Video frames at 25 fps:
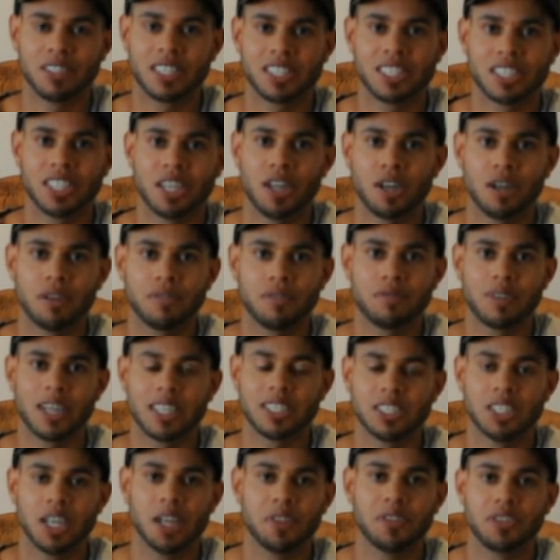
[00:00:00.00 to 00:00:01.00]
itself
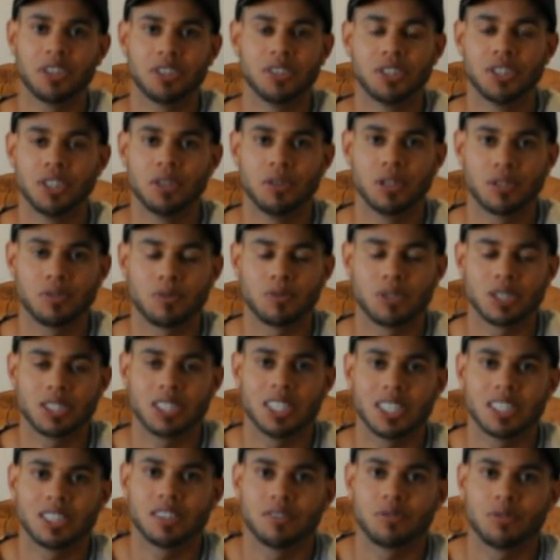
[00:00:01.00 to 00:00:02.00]
has nothing to do with
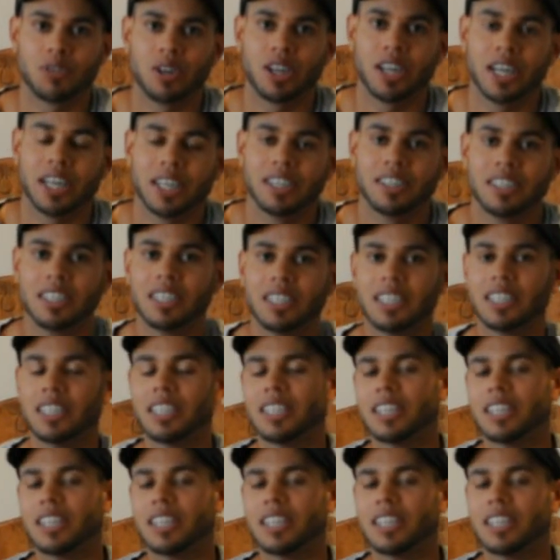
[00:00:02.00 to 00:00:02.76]
recessive red.